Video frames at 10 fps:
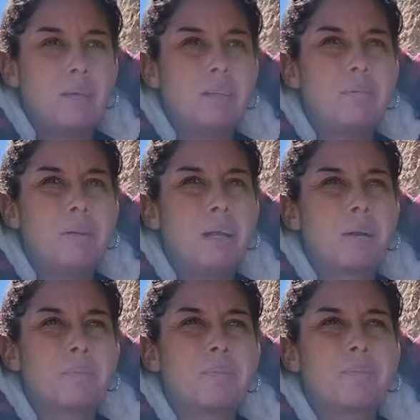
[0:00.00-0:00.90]
it'd be like
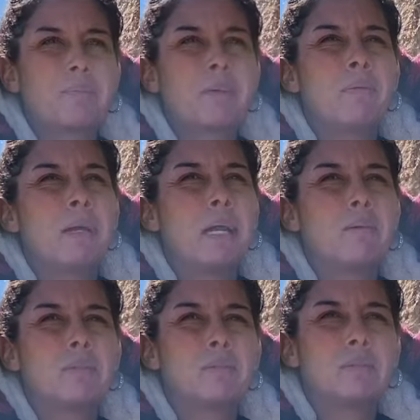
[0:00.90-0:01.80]
laid
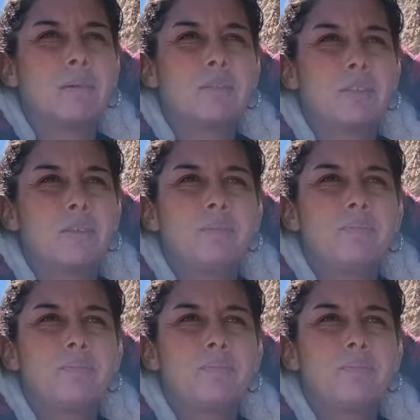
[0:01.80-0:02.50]
out sometimes, you know?